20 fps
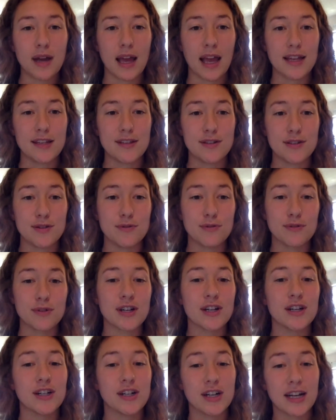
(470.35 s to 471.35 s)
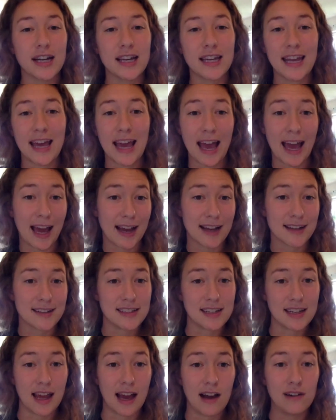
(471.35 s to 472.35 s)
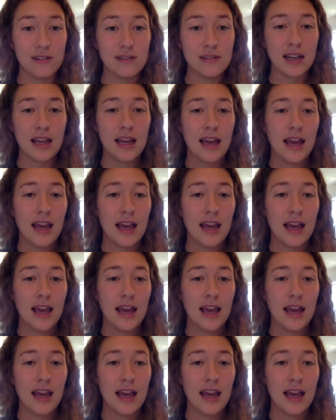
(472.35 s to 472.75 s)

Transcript: and you could act it out